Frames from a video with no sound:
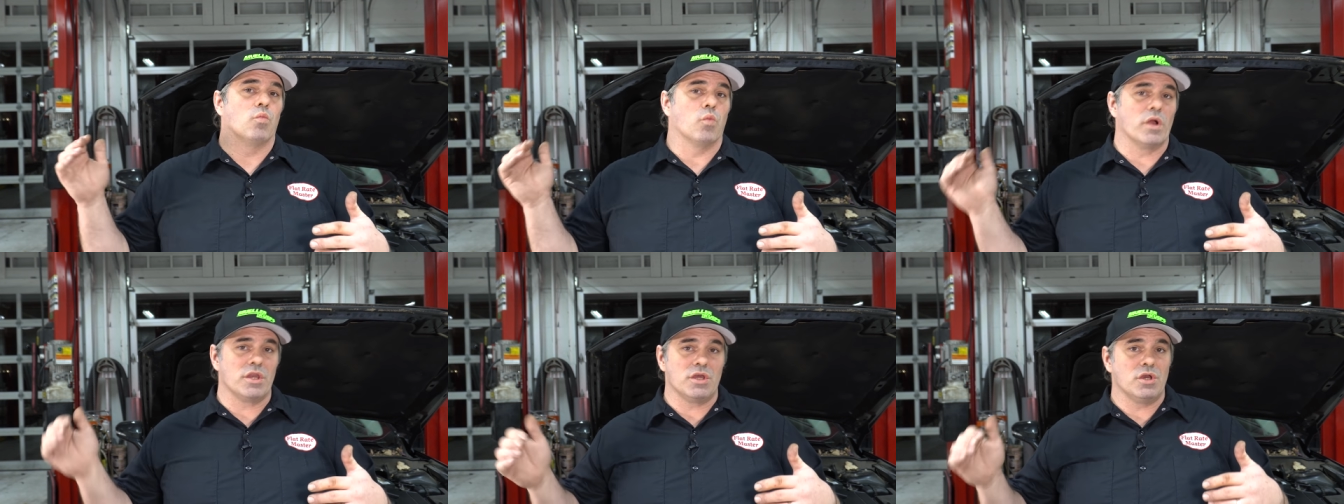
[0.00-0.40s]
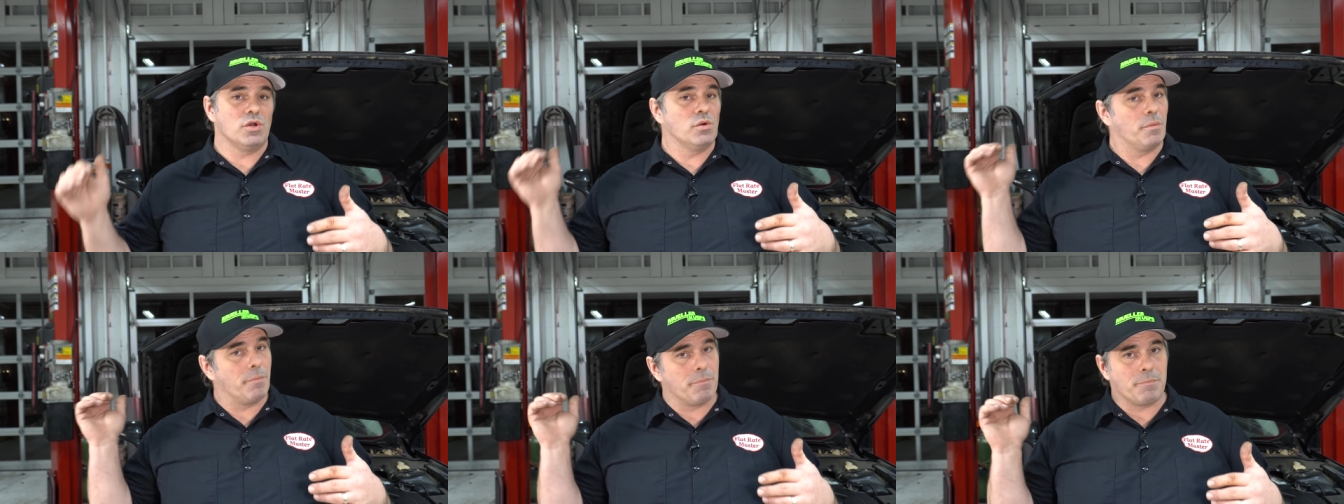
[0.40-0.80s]
when
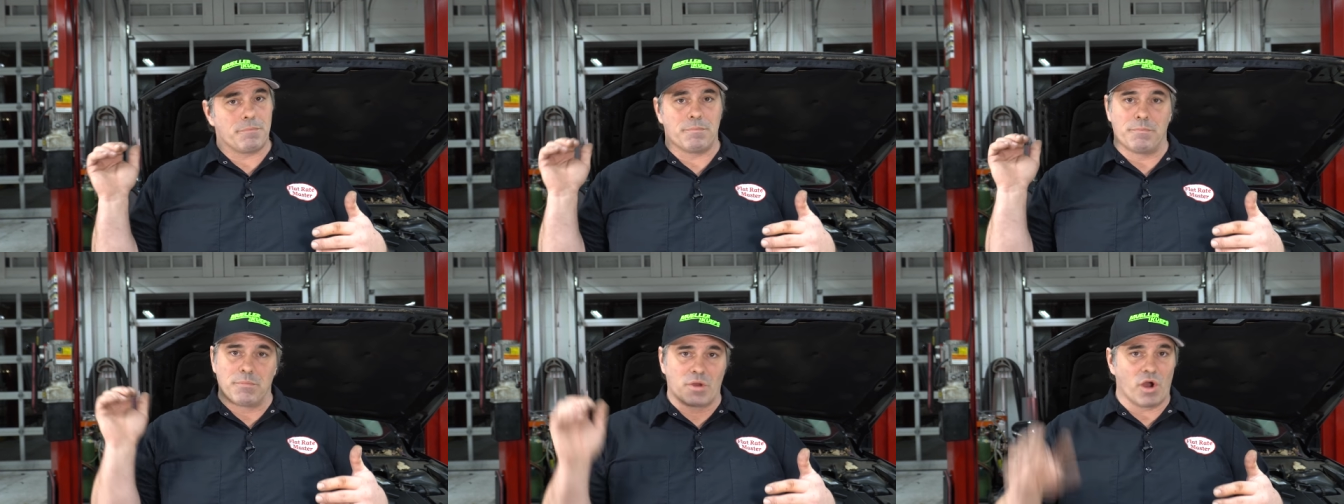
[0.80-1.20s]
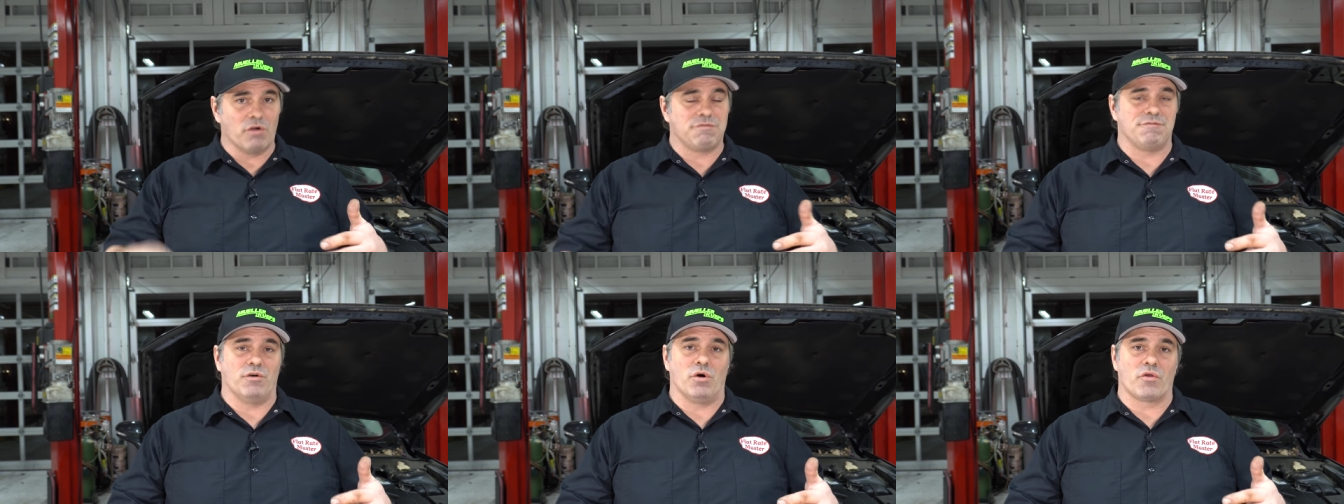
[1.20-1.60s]
you go
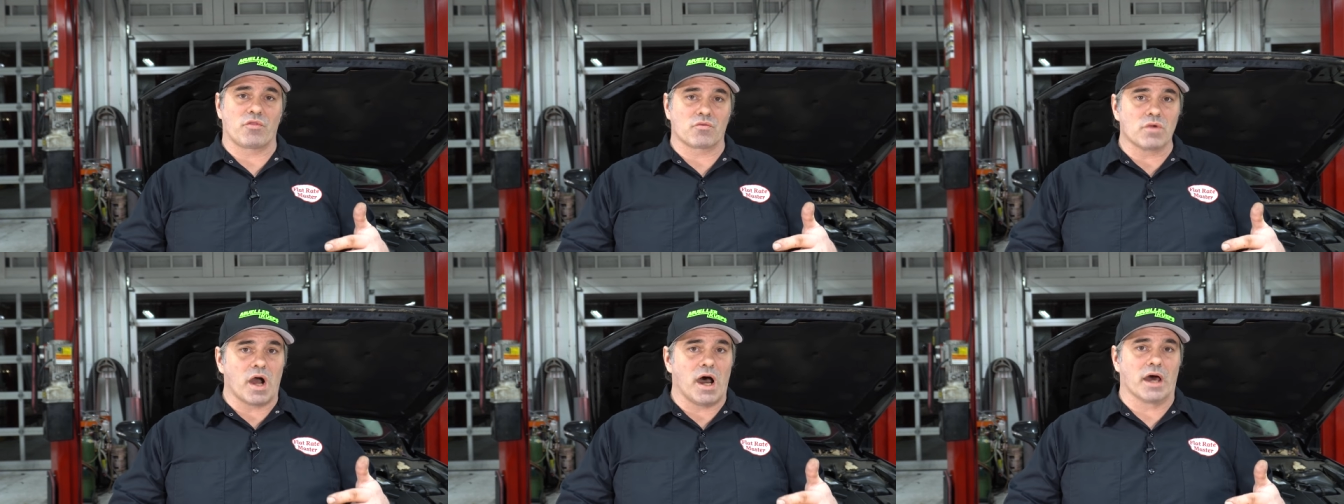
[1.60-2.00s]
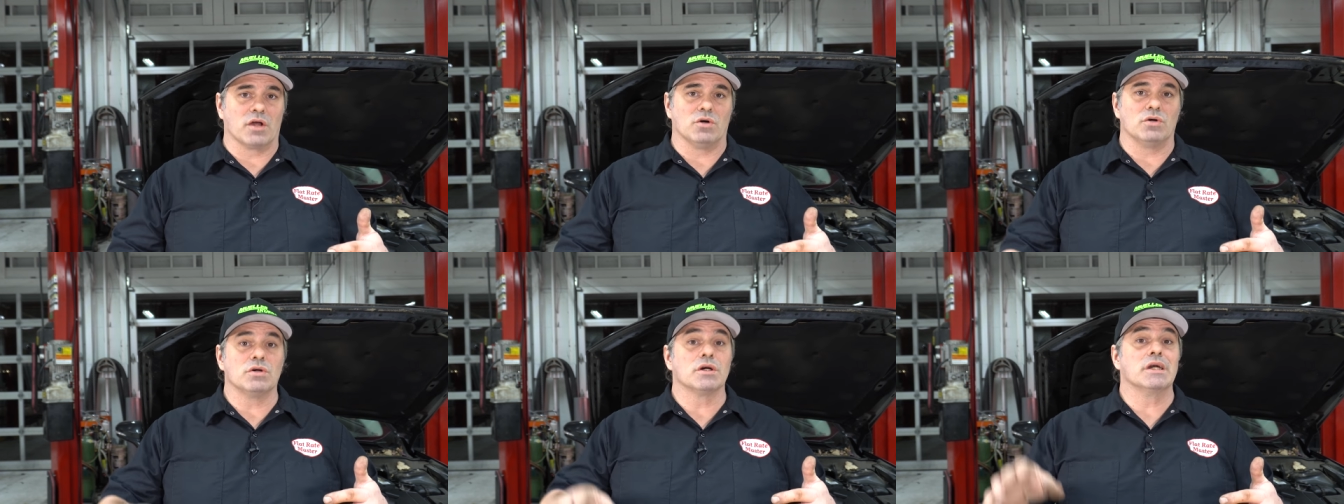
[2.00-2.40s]
full
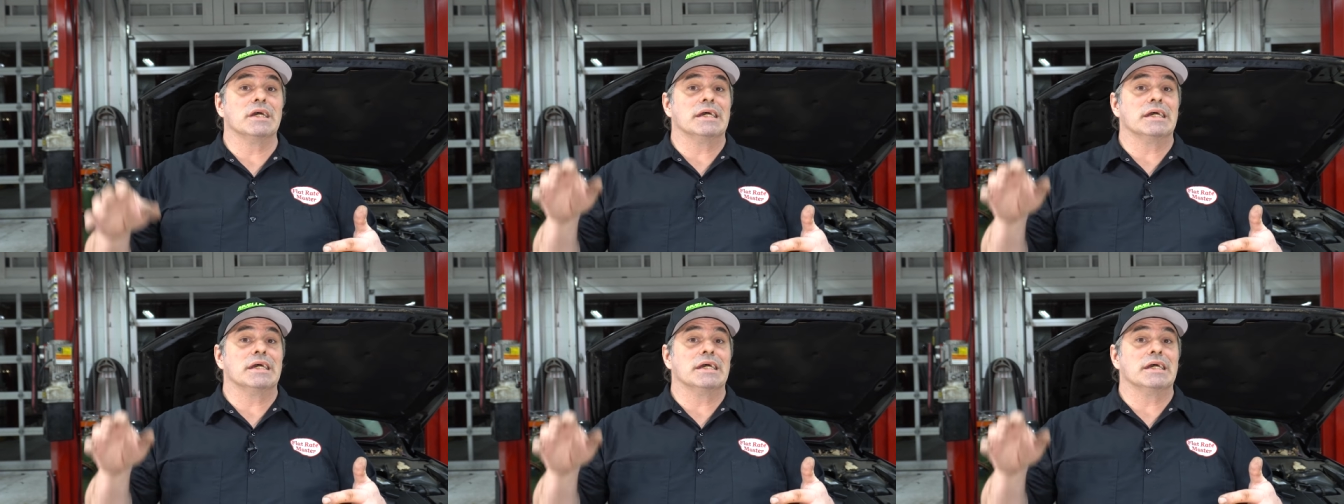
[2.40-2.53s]
throttle,